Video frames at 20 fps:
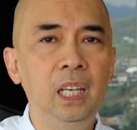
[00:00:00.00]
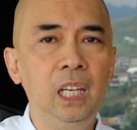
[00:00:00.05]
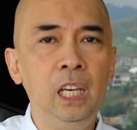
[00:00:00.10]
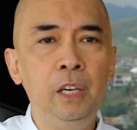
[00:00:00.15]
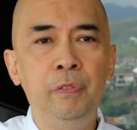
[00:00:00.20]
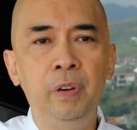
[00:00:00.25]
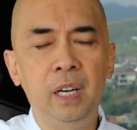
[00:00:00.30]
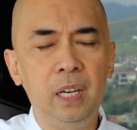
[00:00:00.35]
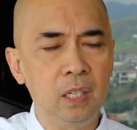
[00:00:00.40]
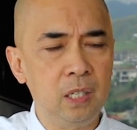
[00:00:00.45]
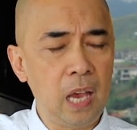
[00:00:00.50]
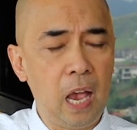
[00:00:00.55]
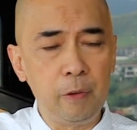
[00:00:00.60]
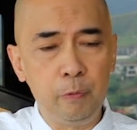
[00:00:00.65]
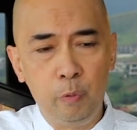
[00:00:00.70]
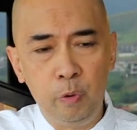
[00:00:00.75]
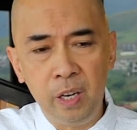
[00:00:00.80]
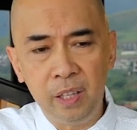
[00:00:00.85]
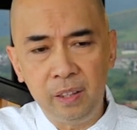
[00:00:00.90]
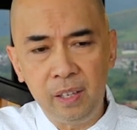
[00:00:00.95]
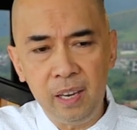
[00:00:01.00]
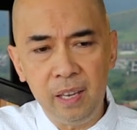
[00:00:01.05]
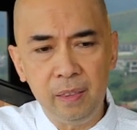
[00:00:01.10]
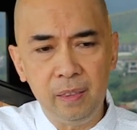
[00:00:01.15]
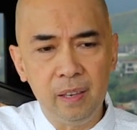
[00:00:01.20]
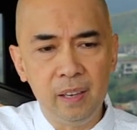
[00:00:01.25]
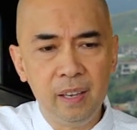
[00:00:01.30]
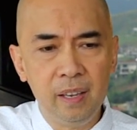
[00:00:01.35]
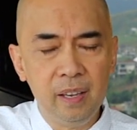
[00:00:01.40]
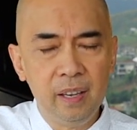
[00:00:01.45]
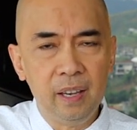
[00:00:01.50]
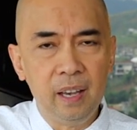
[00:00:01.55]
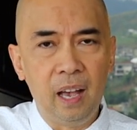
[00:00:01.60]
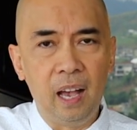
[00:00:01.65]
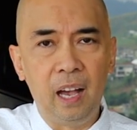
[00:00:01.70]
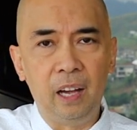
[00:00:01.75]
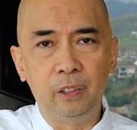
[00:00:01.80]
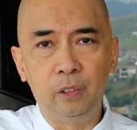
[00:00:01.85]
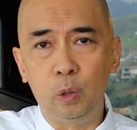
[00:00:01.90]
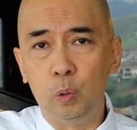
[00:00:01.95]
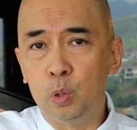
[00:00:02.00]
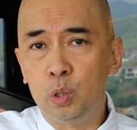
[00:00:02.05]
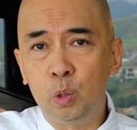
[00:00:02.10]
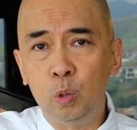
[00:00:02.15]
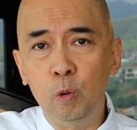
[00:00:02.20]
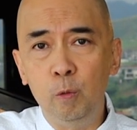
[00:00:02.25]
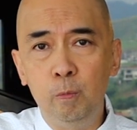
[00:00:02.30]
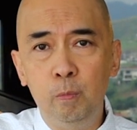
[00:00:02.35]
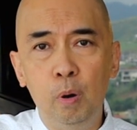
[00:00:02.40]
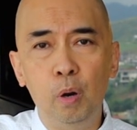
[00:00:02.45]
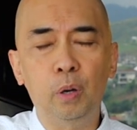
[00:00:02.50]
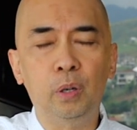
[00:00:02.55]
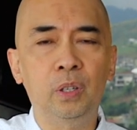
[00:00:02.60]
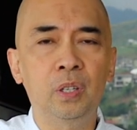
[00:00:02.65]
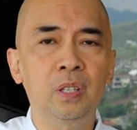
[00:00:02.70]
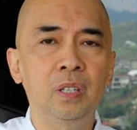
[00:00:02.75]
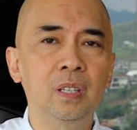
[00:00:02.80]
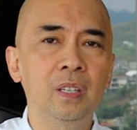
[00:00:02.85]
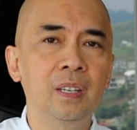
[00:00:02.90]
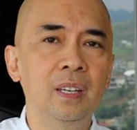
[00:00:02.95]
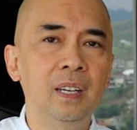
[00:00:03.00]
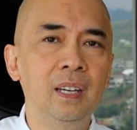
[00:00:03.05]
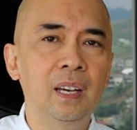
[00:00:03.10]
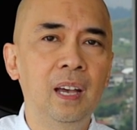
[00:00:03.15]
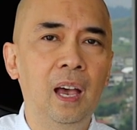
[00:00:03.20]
Even as I've written those two books,